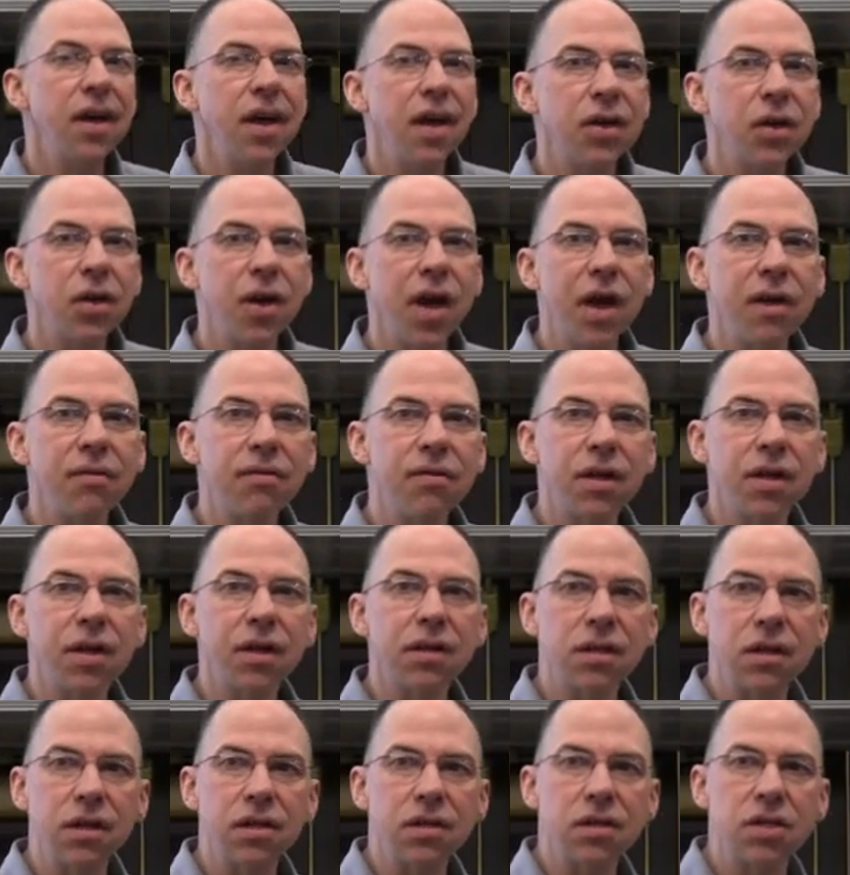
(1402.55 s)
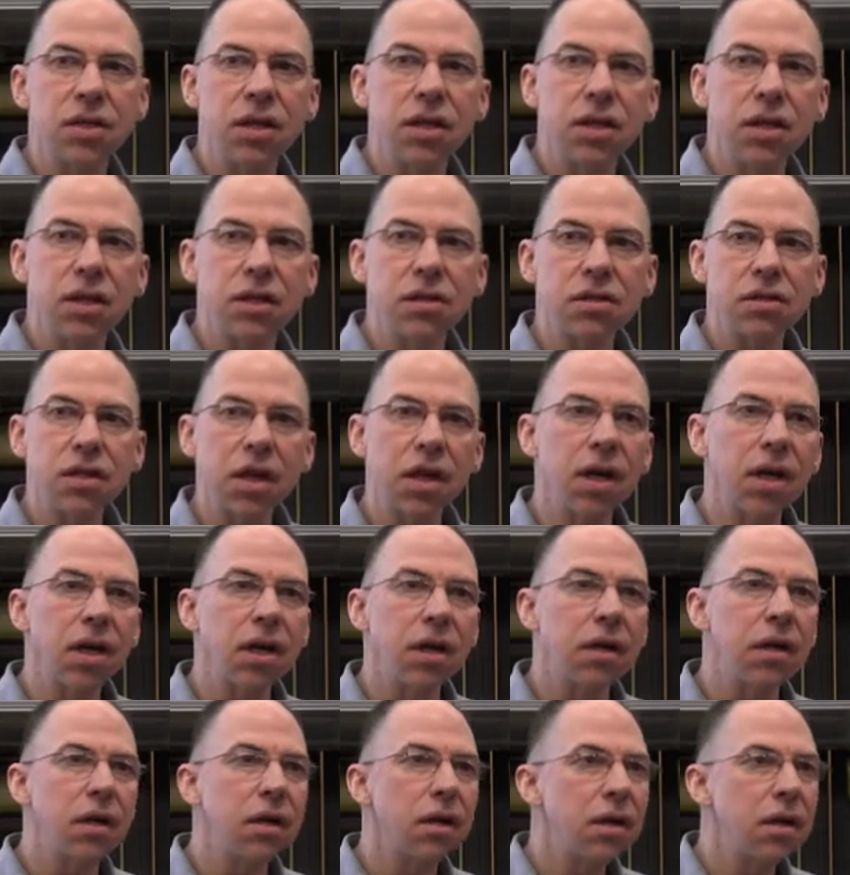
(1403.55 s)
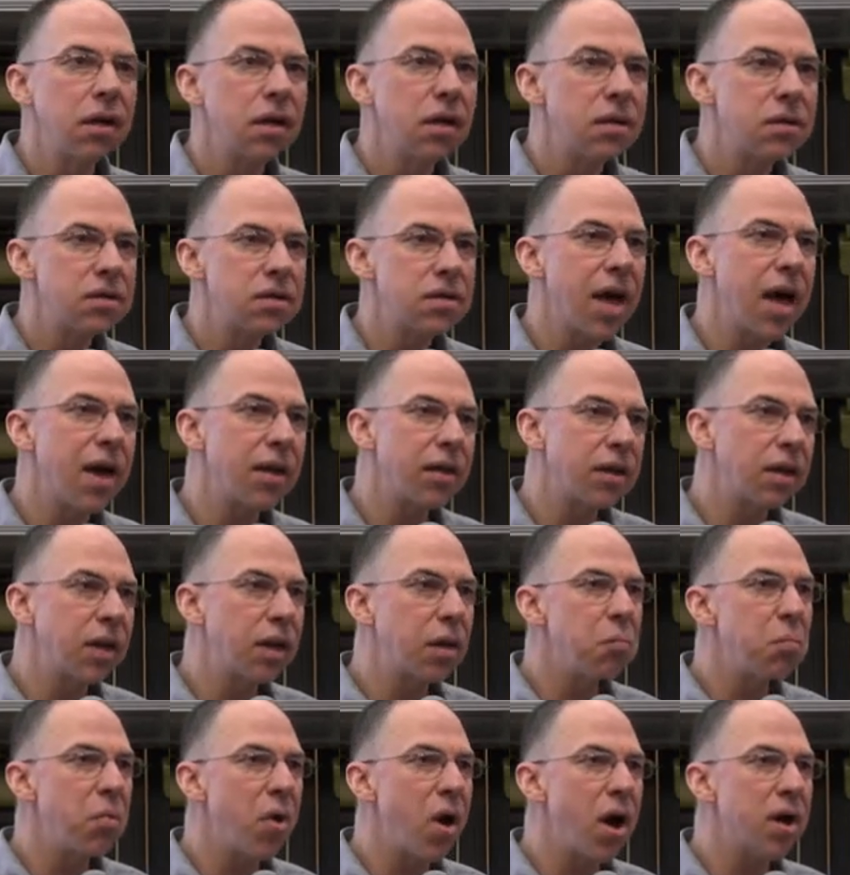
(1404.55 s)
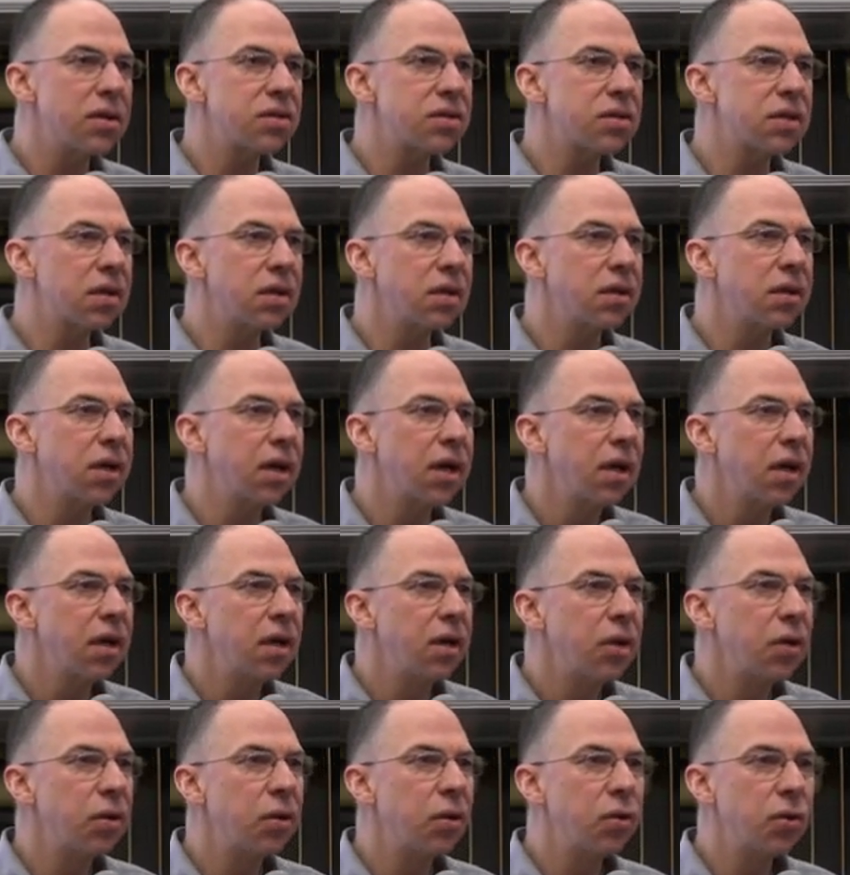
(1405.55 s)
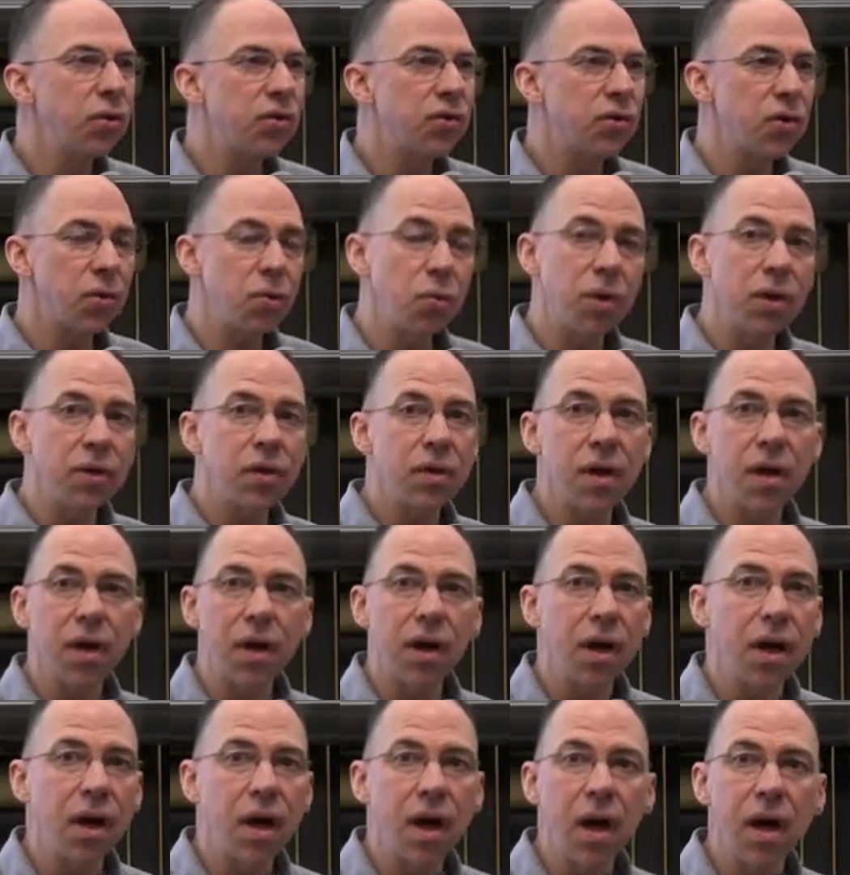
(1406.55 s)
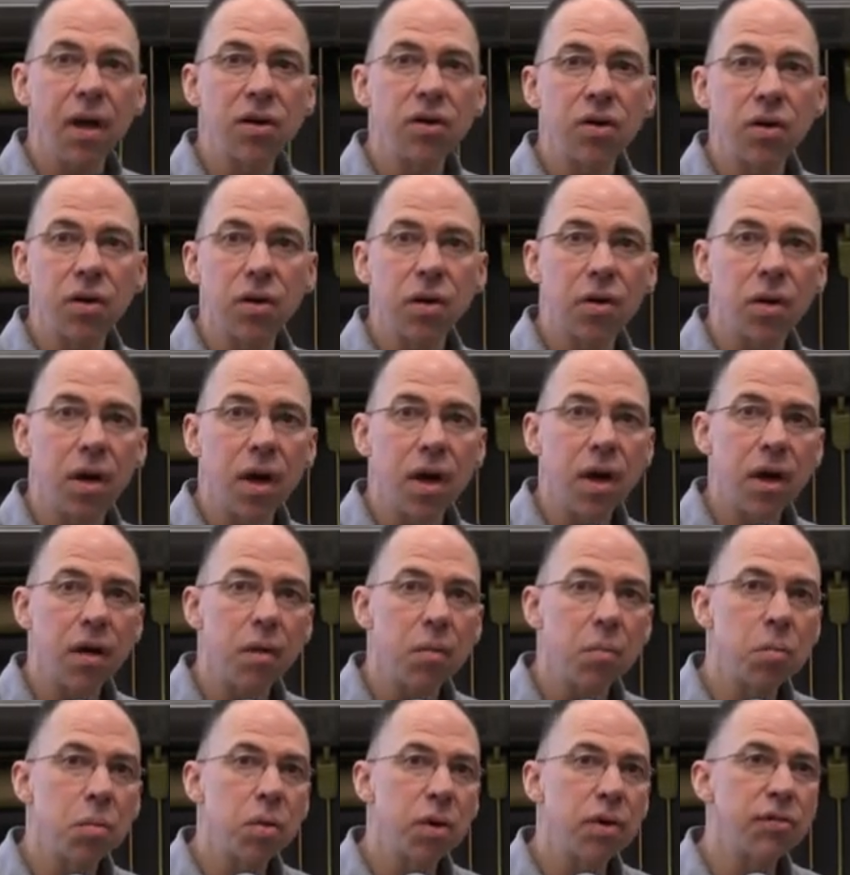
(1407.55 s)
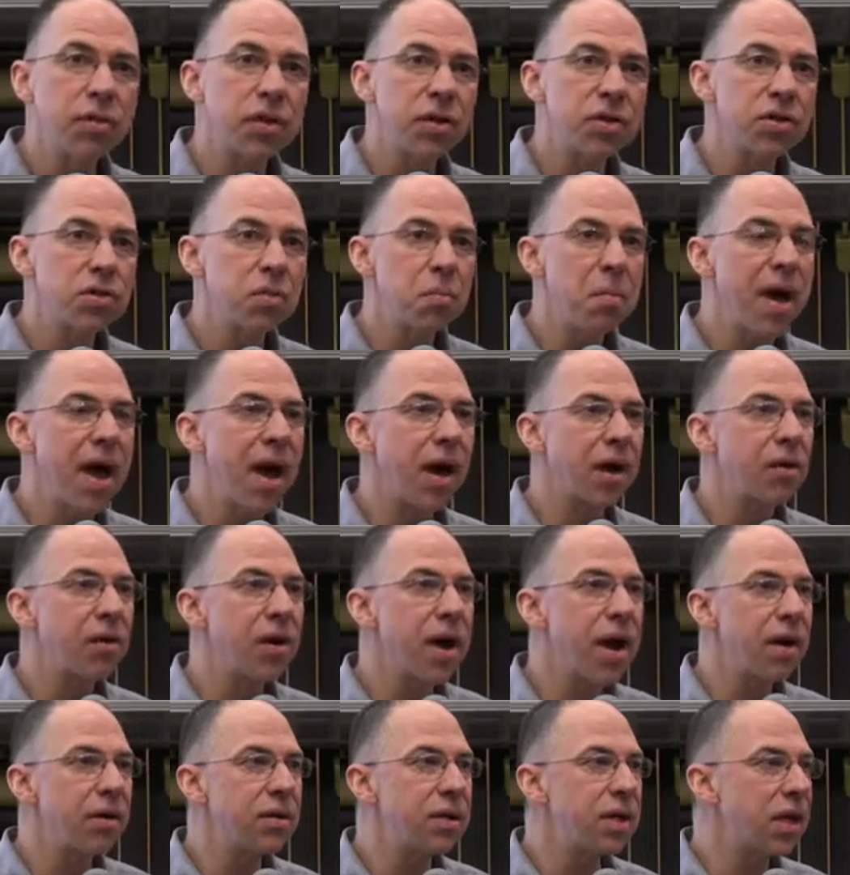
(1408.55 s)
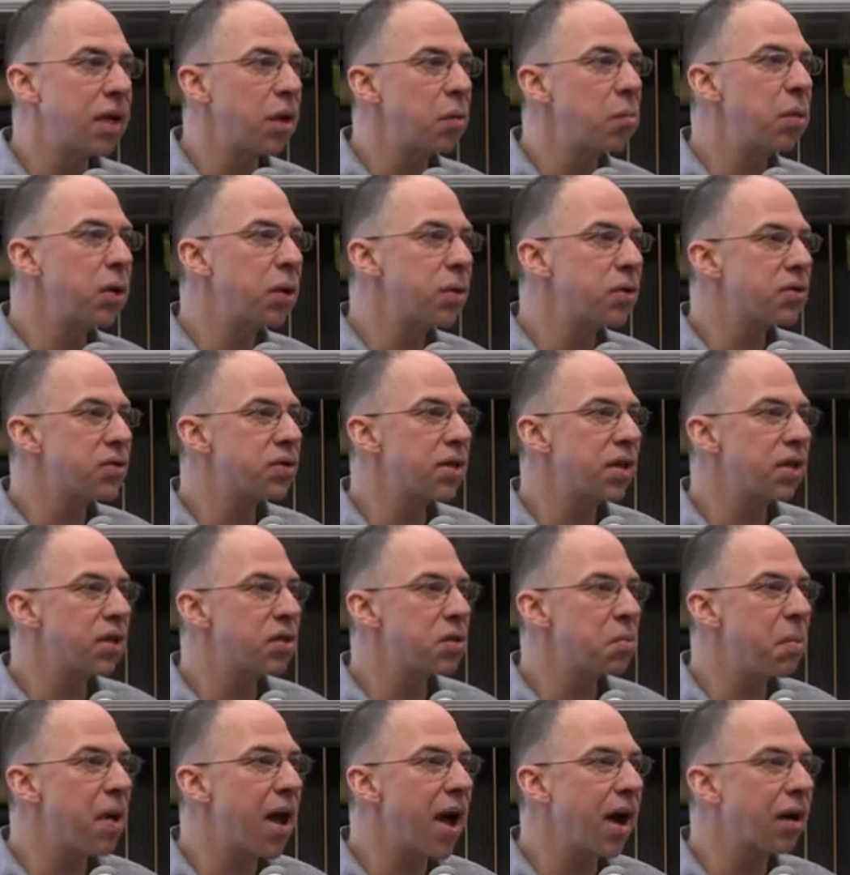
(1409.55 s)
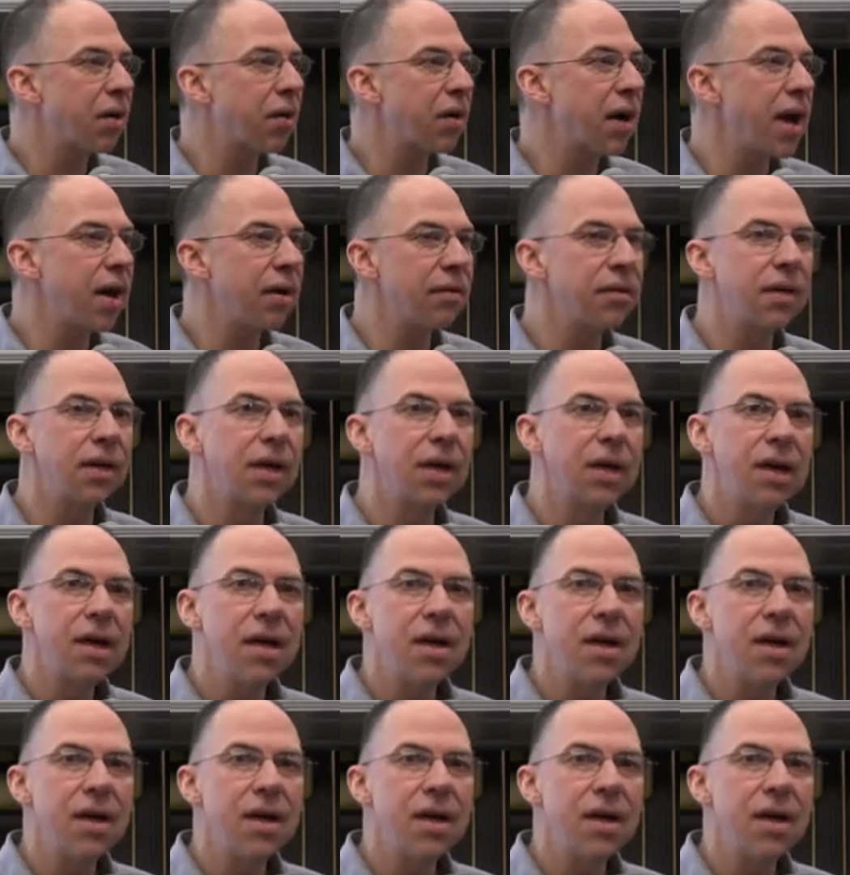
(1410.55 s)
You have the genius kid, Southie in Boston, who's with an underprivileged background and abuse in his background,